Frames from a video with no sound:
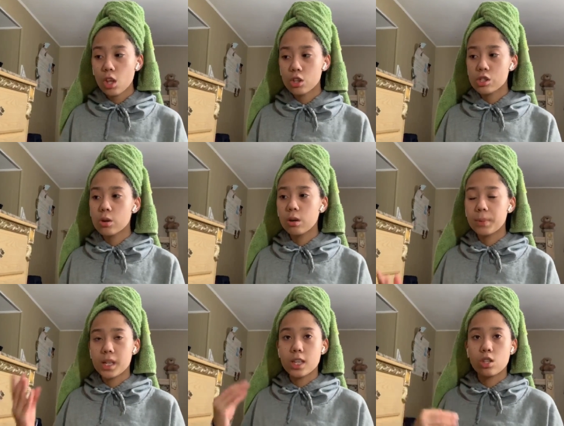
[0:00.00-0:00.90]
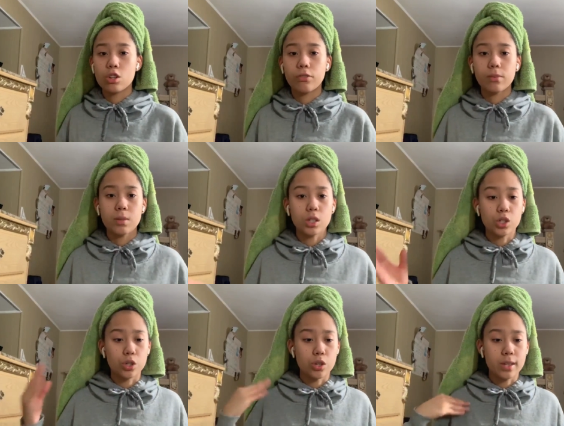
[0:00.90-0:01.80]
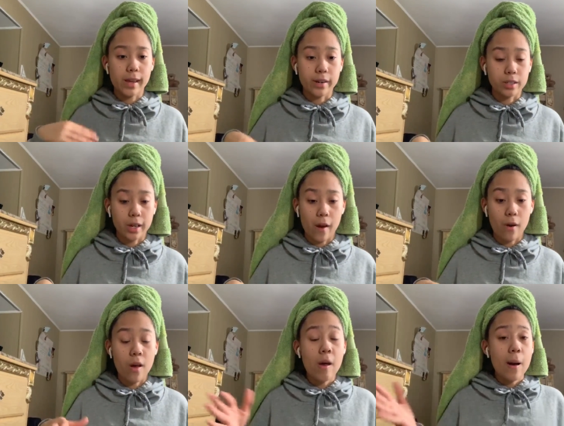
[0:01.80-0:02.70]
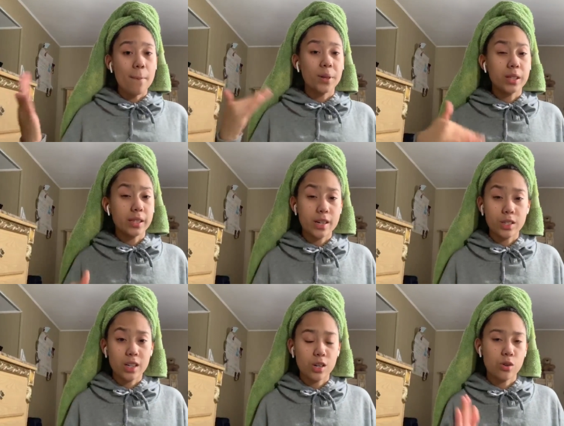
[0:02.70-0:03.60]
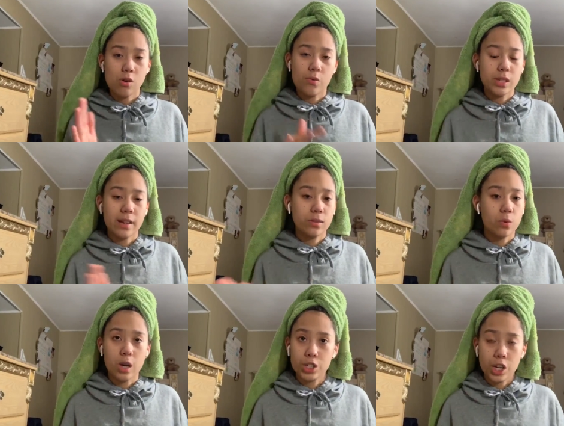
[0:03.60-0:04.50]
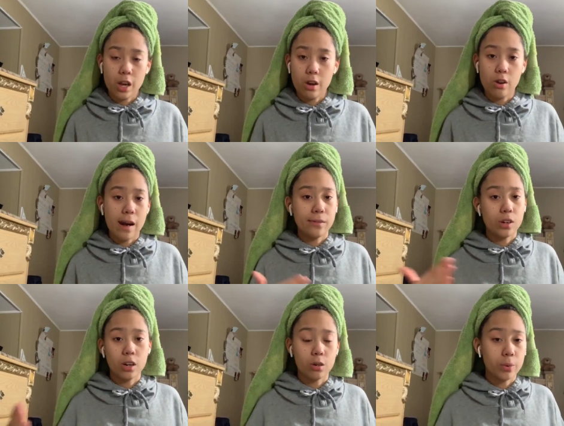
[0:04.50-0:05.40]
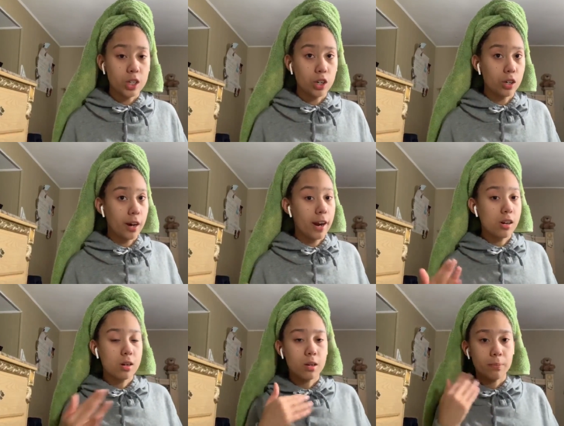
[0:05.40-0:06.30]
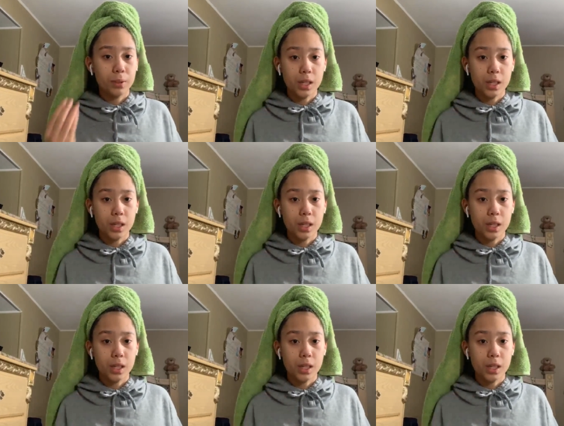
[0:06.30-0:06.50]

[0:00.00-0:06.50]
so it'll be easier for me to show you this hairstyle. But this hairstyle, you don't always have to wash your hair or have your hair wet. Your hair can